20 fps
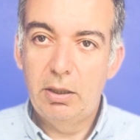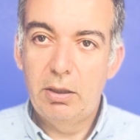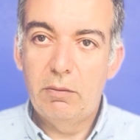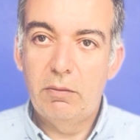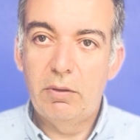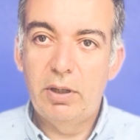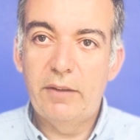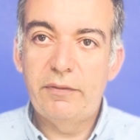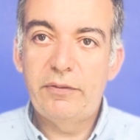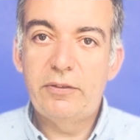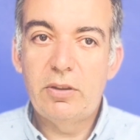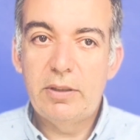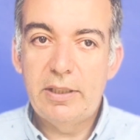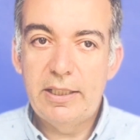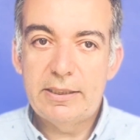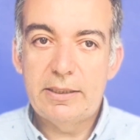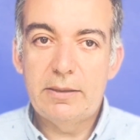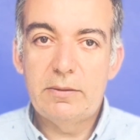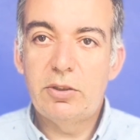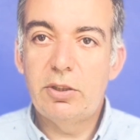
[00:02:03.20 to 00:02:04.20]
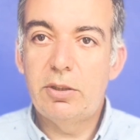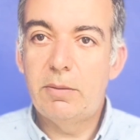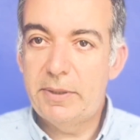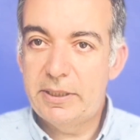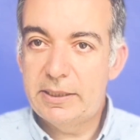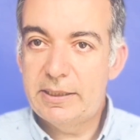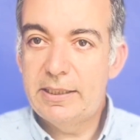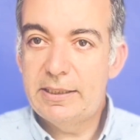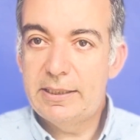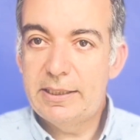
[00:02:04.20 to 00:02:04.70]
we have to listen to
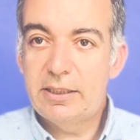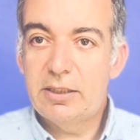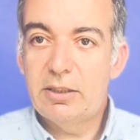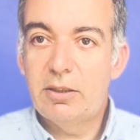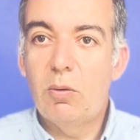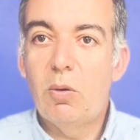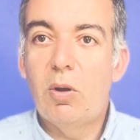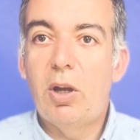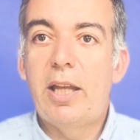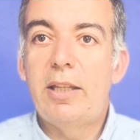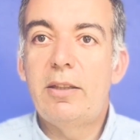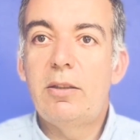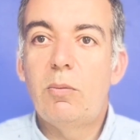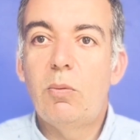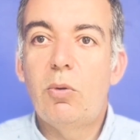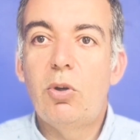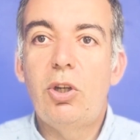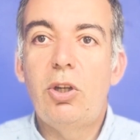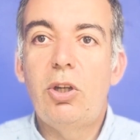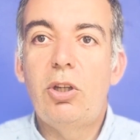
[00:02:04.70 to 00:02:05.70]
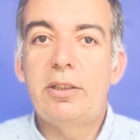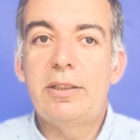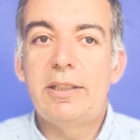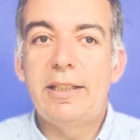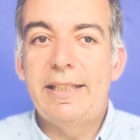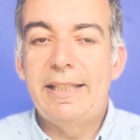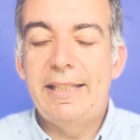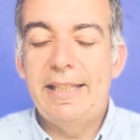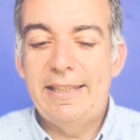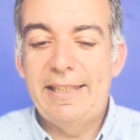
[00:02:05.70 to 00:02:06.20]
businesses and
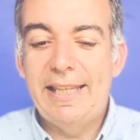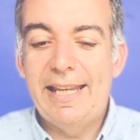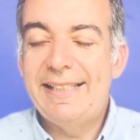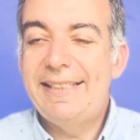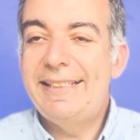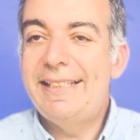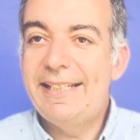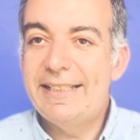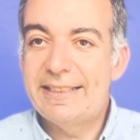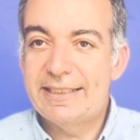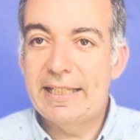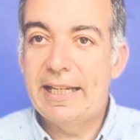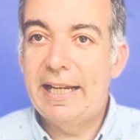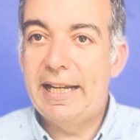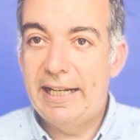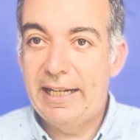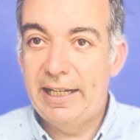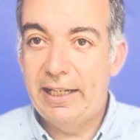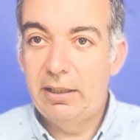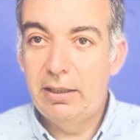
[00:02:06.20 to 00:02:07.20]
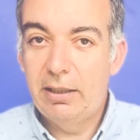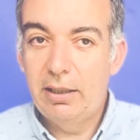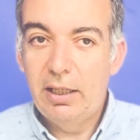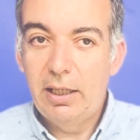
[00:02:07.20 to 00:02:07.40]
what their needs are.